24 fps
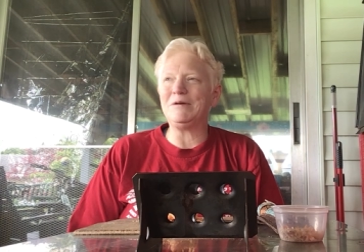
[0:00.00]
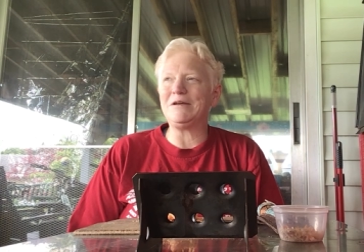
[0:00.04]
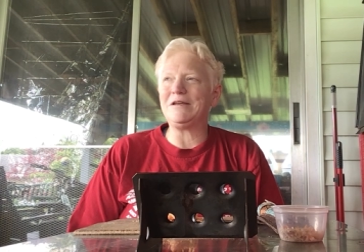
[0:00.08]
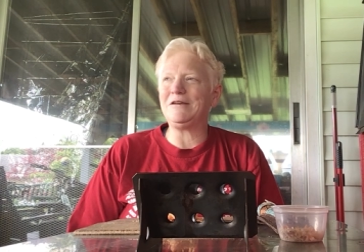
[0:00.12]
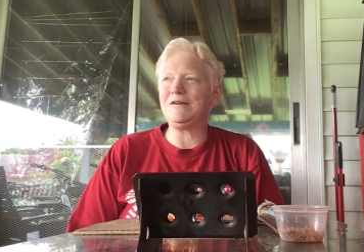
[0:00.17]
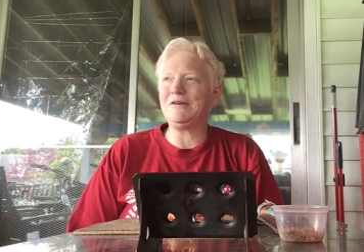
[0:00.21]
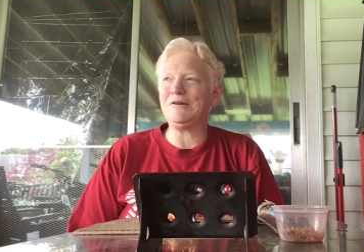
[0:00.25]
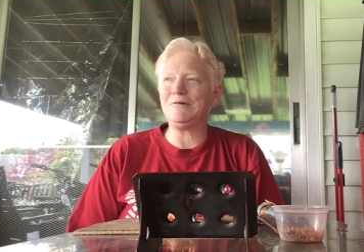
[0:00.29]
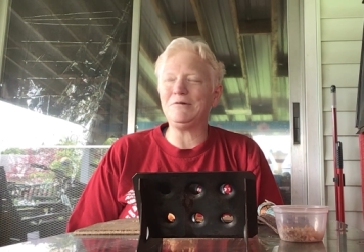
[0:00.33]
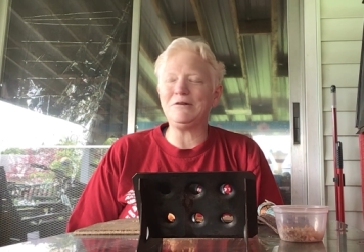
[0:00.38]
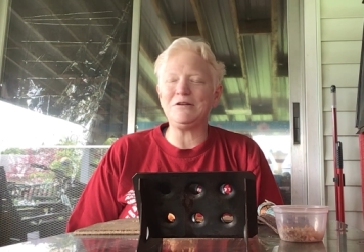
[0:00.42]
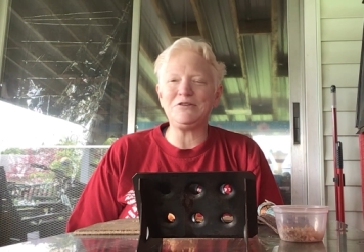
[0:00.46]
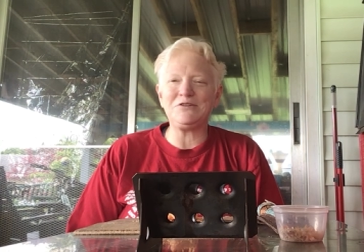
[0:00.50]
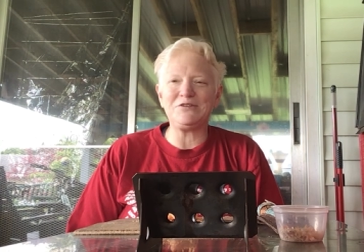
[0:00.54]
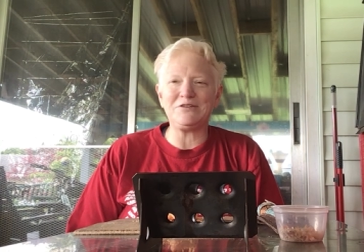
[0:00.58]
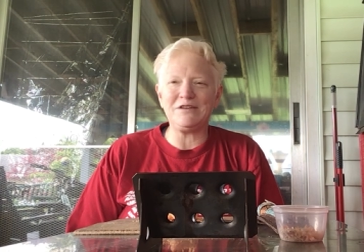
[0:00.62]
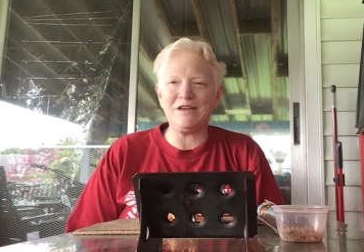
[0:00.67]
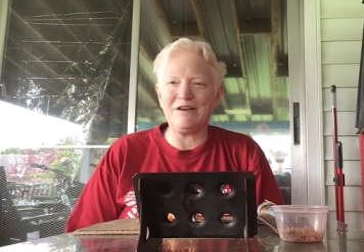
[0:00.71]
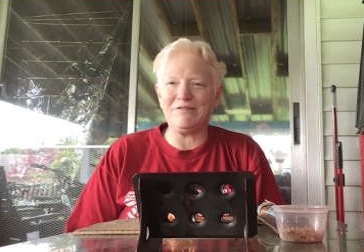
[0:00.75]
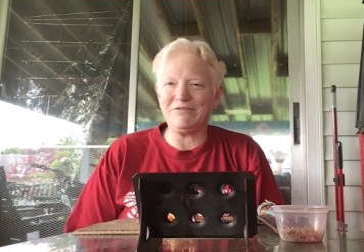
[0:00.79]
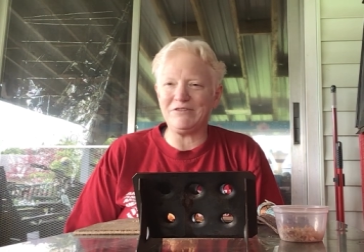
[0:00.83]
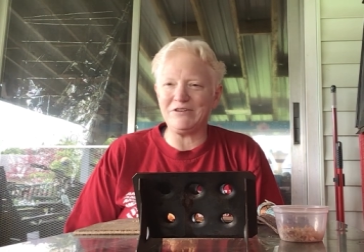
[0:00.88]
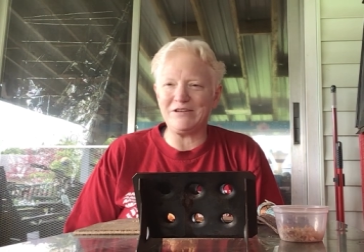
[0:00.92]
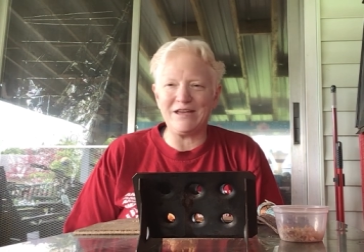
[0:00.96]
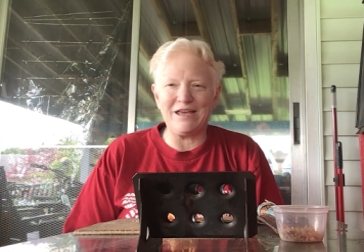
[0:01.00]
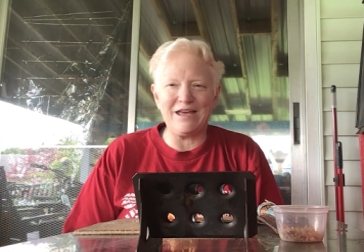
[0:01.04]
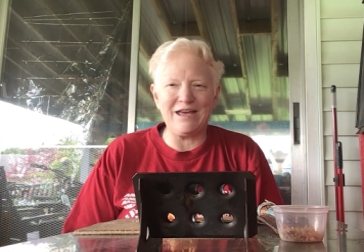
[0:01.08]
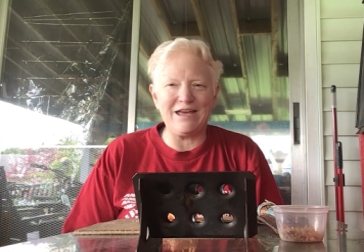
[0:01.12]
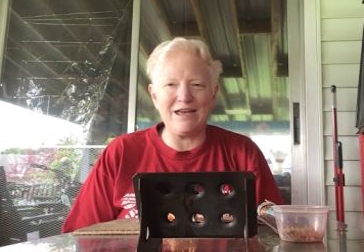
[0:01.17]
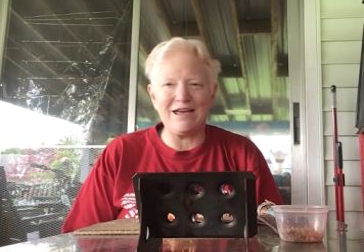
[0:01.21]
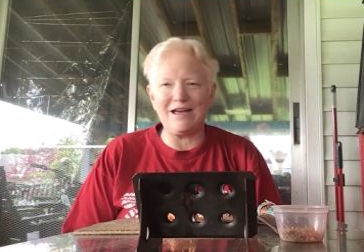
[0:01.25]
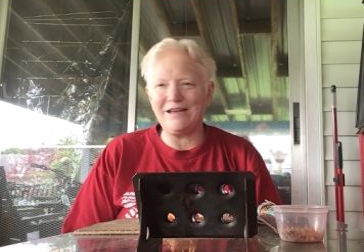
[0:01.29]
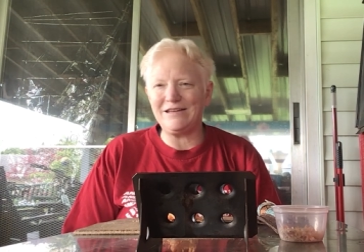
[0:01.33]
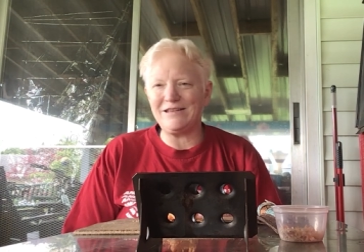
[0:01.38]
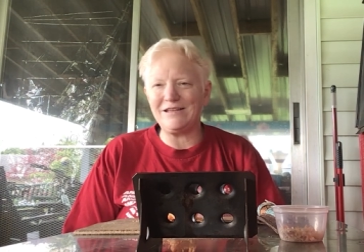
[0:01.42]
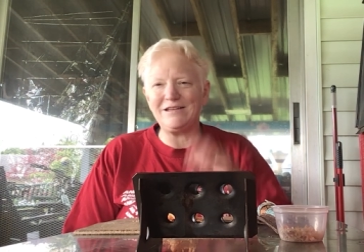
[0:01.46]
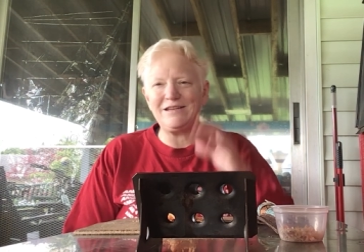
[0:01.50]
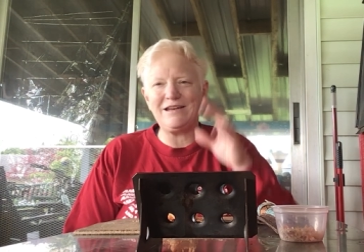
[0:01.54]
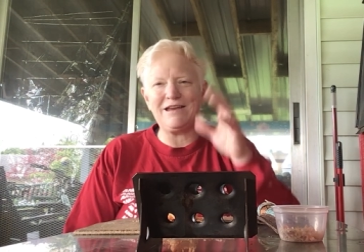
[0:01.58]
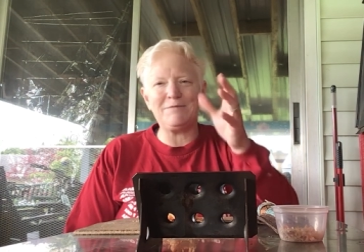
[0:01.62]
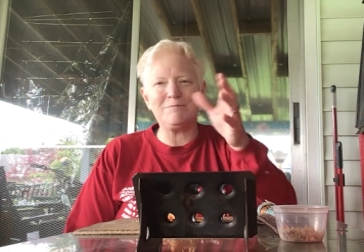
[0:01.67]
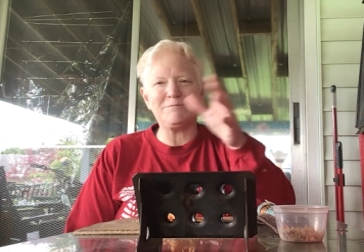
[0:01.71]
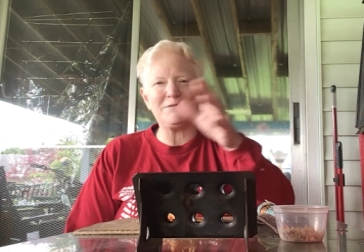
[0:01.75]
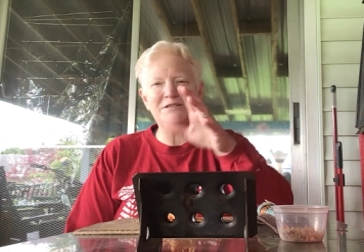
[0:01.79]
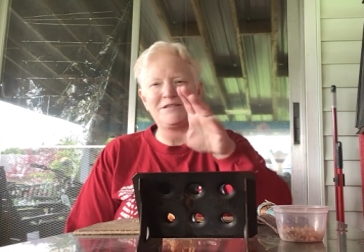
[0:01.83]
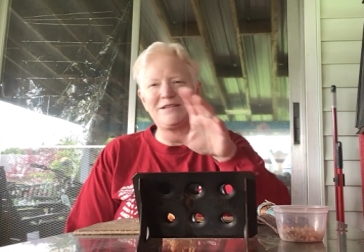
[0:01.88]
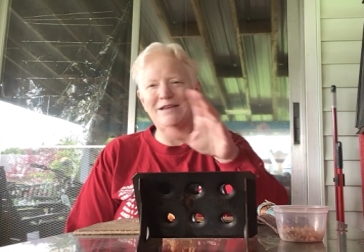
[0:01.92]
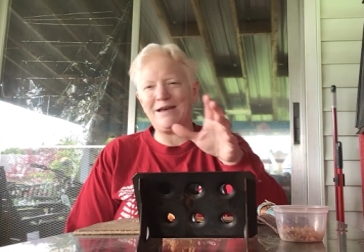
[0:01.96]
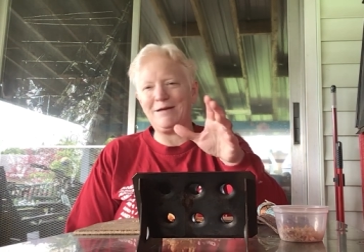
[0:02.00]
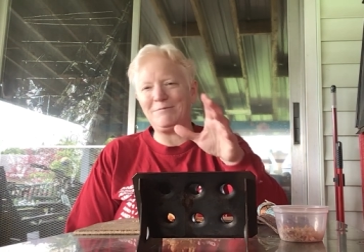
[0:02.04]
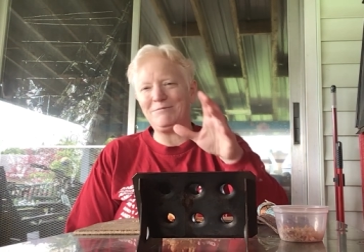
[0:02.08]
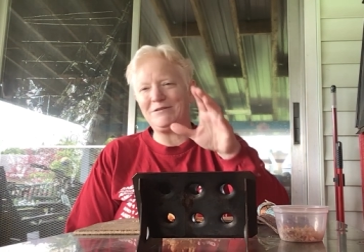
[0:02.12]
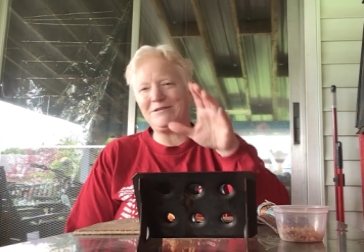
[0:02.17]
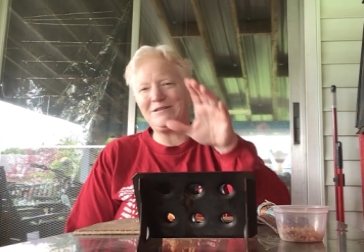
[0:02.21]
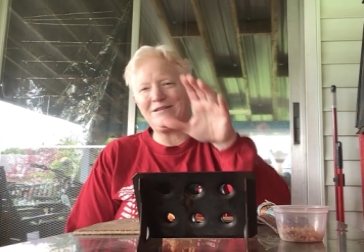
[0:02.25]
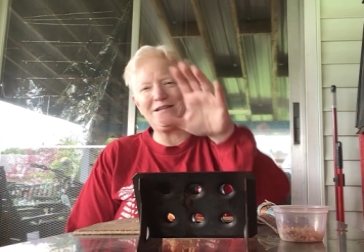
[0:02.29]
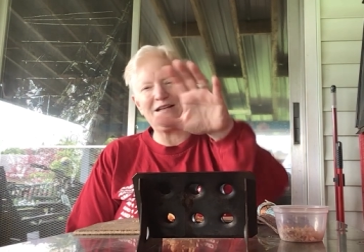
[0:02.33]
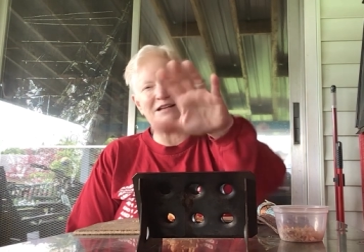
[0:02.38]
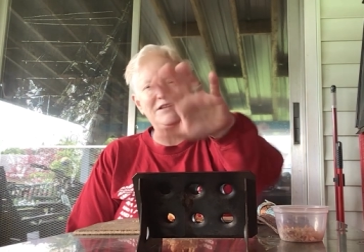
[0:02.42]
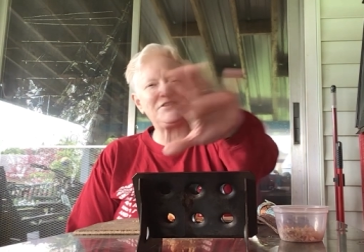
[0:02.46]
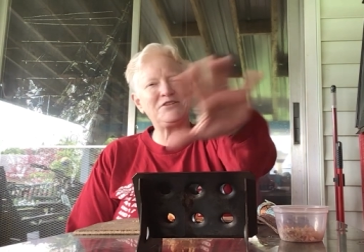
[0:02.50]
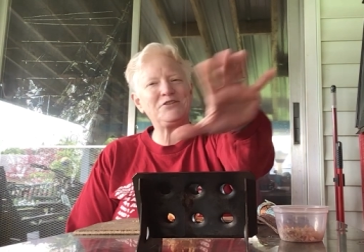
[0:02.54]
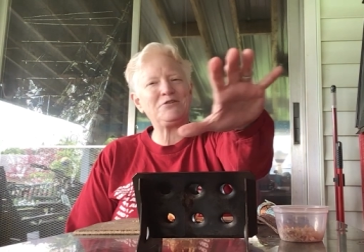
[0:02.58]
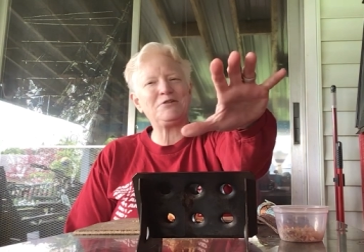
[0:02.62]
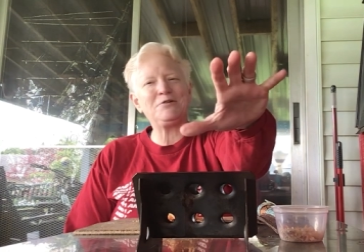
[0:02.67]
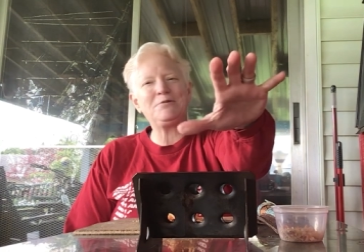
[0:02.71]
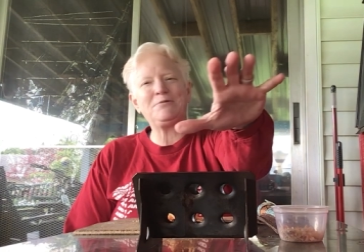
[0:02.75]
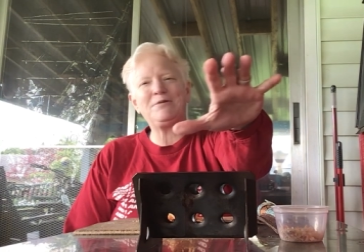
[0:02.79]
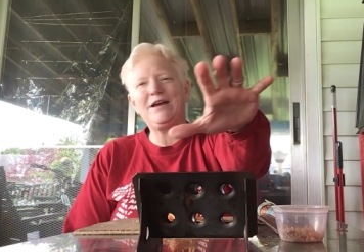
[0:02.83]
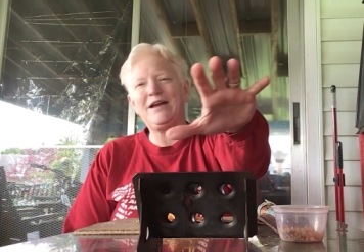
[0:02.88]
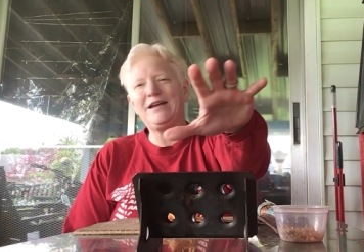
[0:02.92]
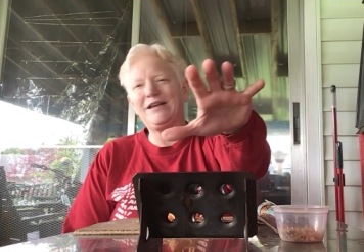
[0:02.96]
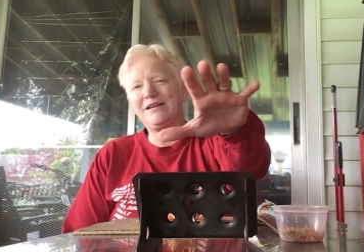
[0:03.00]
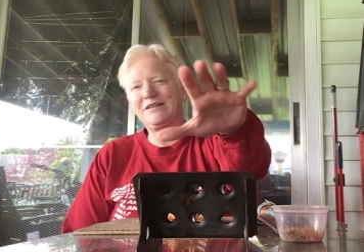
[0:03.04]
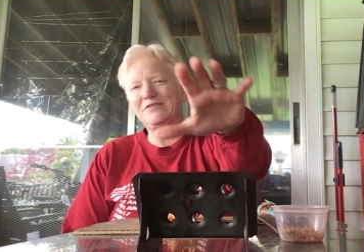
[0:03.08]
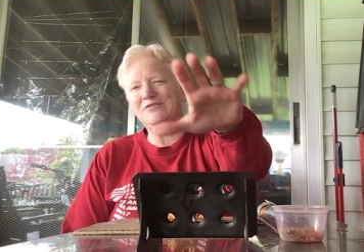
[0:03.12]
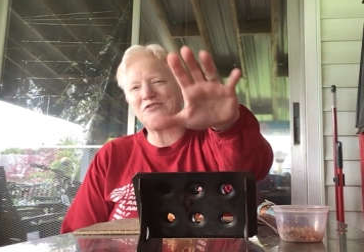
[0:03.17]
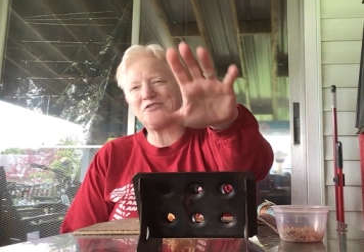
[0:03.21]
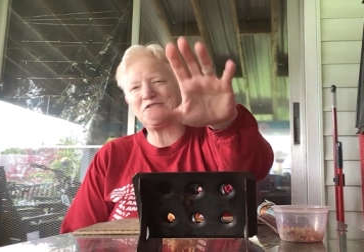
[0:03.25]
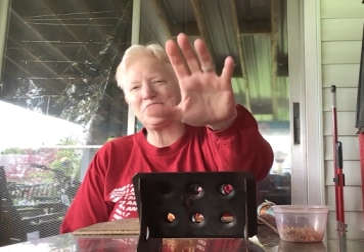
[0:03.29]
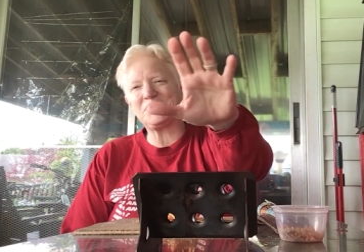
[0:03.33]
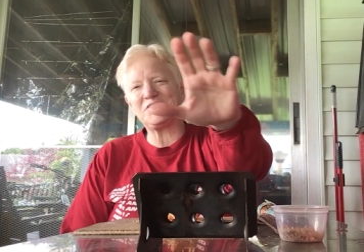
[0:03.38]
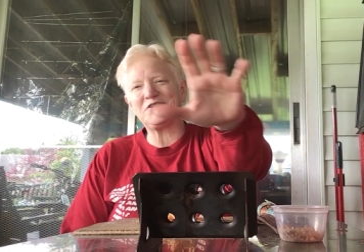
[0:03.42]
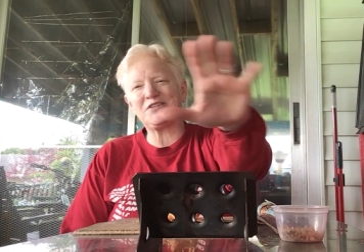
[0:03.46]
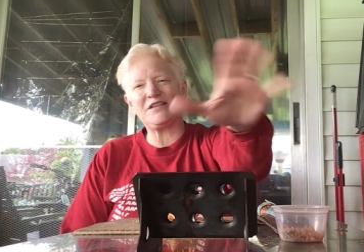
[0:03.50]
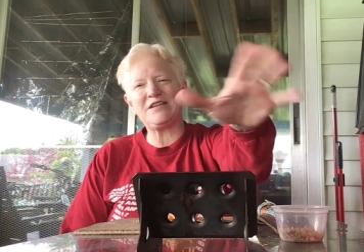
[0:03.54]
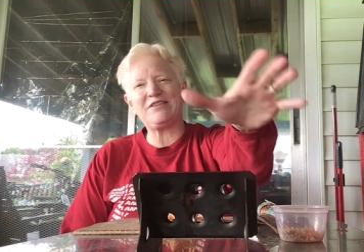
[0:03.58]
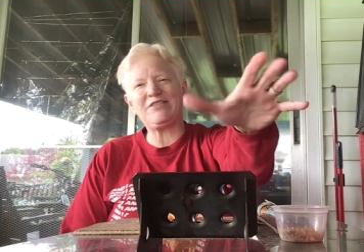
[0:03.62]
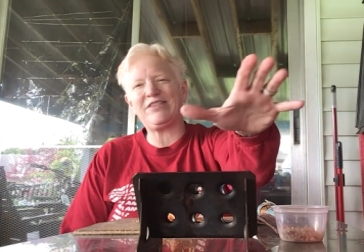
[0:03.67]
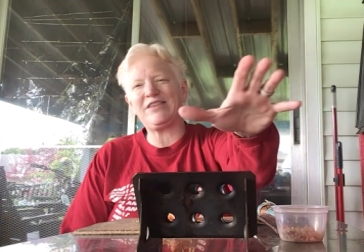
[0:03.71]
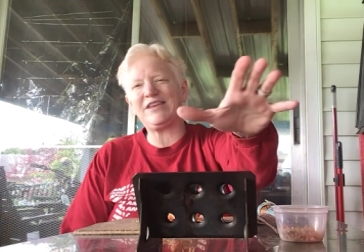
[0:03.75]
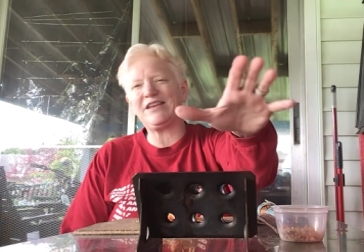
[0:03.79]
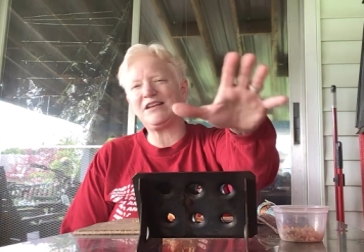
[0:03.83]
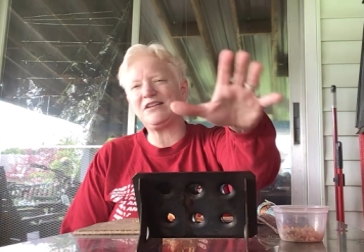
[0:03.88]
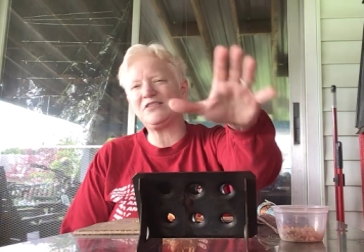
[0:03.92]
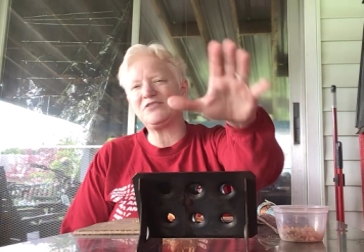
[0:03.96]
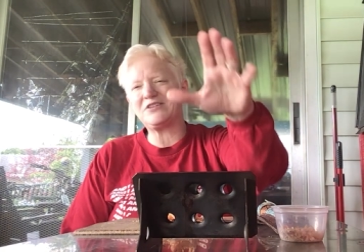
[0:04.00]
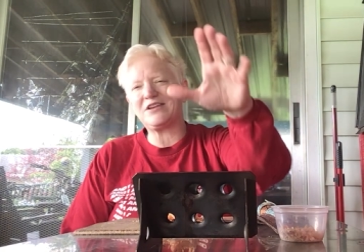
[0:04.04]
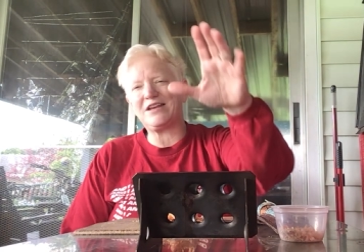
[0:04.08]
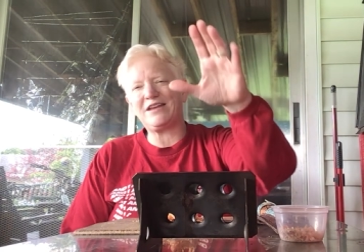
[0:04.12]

But, you know, each and every day I didn't have my tablet, and that's the only way I can see things.